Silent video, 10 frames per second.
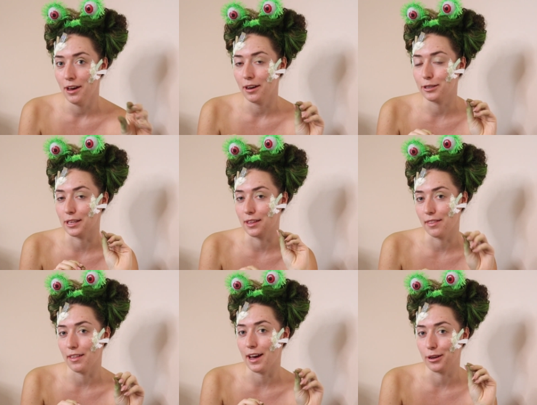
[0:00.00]
because I
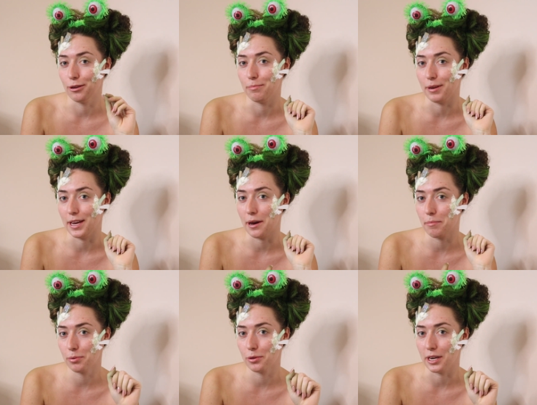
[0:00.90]
think that could be
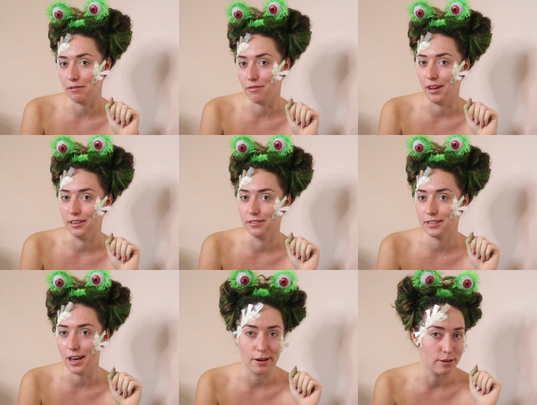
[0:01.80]
pretty fun. So